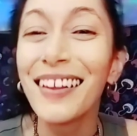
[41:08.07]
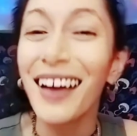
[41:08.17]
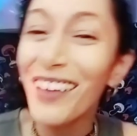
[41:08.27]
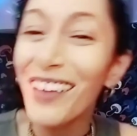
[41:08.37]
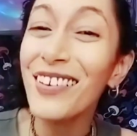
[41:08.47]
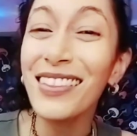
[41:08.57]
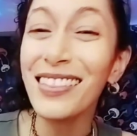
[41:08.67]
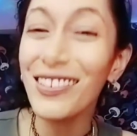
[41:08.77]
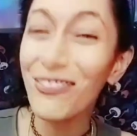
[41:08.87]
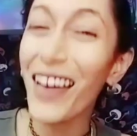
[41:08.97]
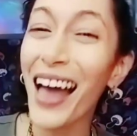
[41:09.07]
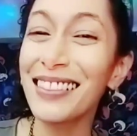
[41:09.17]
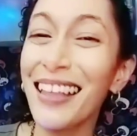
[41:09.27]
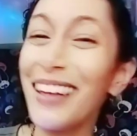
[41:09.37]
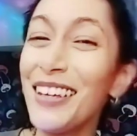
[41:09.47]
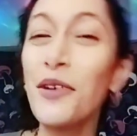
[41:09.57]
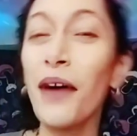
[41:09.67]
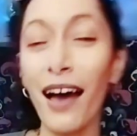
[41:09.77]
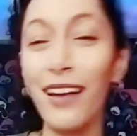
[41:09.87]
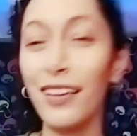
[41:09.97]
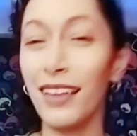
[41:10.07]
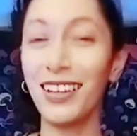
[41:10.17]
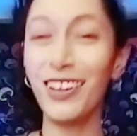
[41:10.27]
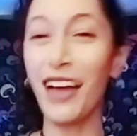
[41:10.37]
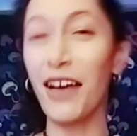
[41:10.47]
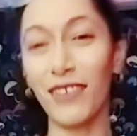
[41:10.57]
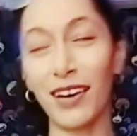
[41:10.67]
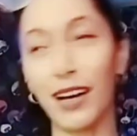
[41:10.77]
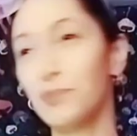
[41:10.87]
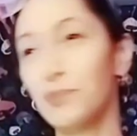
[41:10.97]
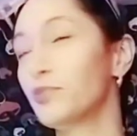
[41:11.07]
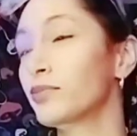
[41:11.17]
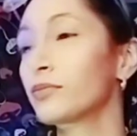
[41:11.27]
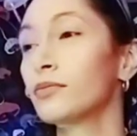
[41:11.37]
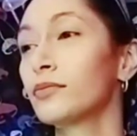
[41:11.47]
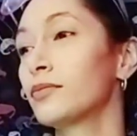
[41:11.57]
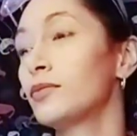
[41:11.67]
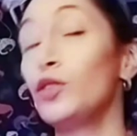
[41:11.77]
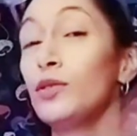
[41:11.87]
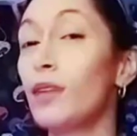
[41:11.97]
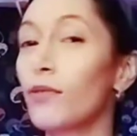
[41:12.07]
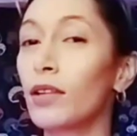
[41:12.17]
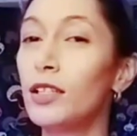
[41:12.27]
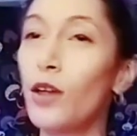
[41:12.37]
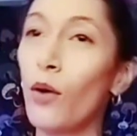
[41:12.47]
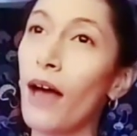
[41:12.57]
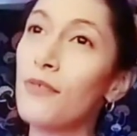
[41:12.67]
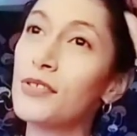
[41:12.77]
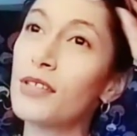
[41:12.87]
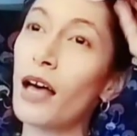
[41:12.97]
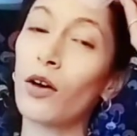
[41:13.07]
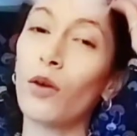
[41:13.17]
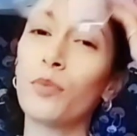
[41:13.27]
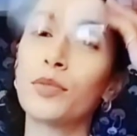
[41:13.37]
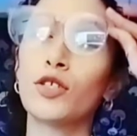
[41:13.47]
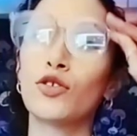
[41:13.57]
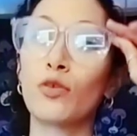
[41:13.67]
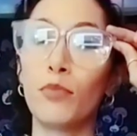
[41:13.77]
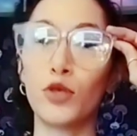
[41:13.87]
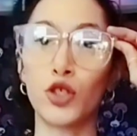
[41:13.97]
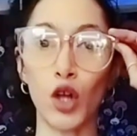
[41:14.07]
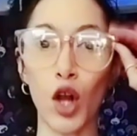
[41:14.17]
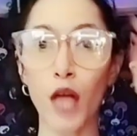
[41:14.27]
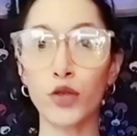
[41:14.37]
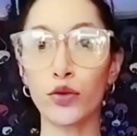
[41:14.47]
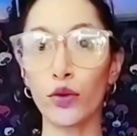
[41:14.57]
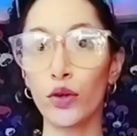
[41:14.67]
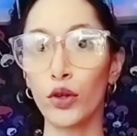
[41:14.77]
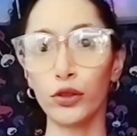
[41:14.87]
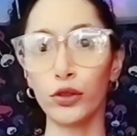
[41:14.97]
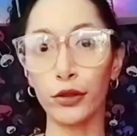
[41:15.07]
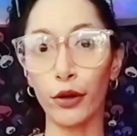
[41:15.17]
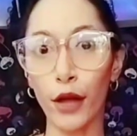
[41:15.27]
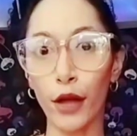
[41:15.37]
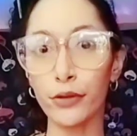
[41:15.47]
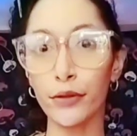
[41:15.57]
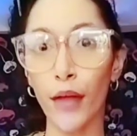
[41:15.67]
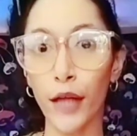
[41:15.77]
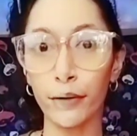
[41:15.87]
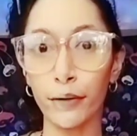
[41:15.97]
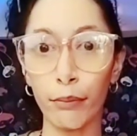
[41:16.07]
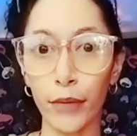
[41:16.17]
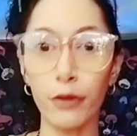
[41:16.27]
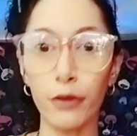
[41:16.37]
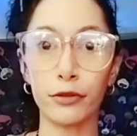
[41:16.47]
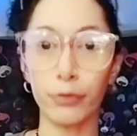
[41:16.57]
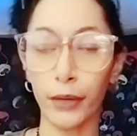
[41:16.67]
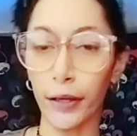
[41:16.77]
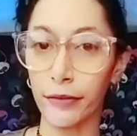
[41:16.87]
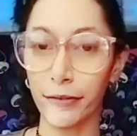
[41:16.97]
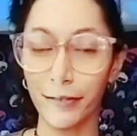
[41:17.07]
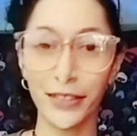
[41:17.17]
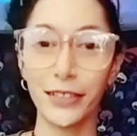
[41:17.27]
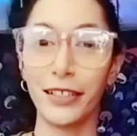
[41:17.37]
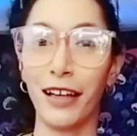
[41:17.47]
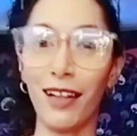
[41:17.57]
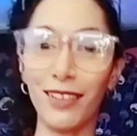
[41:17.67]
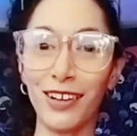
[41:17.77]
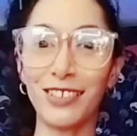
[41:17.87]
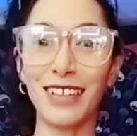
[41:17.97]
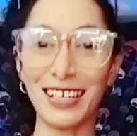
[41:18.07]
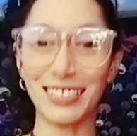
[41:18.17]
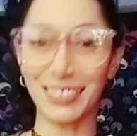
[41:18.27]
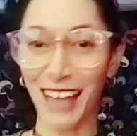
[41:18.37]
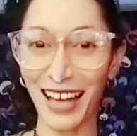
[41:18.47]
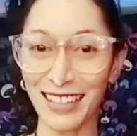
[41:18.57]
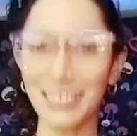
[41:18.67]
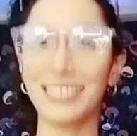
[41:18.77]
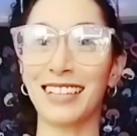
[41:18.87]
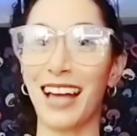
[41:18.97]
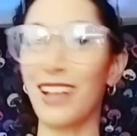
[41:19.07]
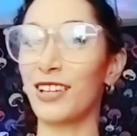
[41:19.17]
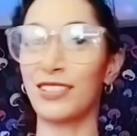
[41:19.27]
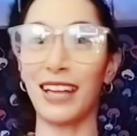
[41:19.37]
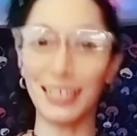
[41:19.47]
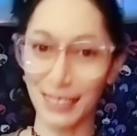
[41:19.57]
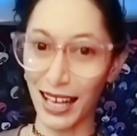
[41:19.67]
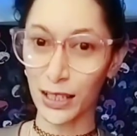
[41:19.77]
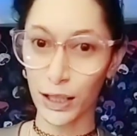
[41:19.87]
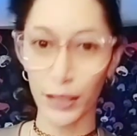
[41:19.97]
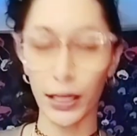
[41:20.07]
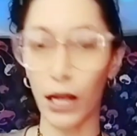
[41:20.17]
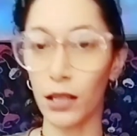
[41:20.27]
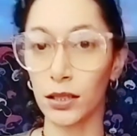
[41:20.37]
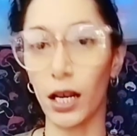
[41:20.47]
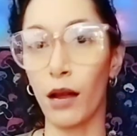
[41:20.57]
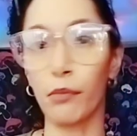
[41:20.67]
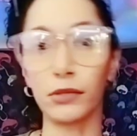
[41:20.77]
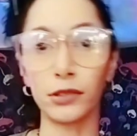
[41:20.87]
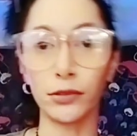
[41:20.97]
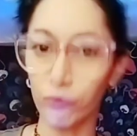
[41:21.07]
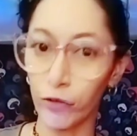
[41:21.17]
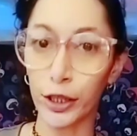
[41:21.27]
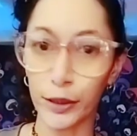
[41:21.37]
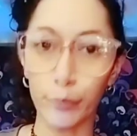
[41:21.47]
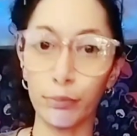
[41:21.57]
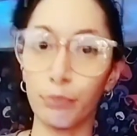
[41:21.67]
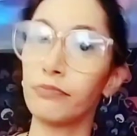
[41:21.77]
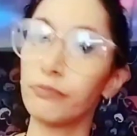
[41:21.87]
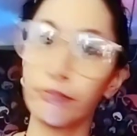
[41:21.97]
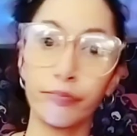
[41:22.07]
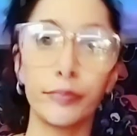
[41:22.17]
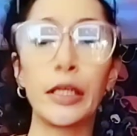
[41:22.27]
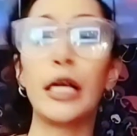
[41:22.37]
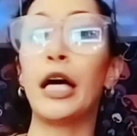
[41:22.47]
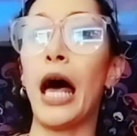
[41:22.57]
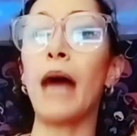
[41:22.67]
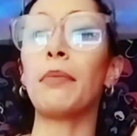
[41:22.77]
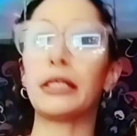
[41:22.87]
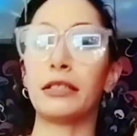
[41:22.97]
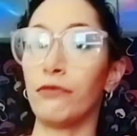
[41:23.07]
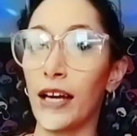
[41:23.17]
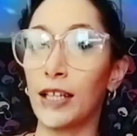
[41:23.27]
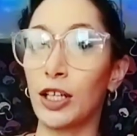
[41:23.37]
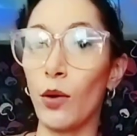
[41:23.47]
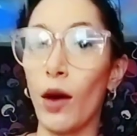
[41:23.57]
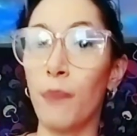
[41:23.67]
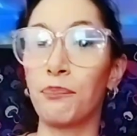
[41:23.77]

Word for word: Other than the fact that you ha- like you have a you definitely don't have Stockholm syndrome, but you like to, you know, I just like to build because I learned how to science and I learned how to doctor and I was, I'm oh, gonna fuck some, I'm gonna fuck you up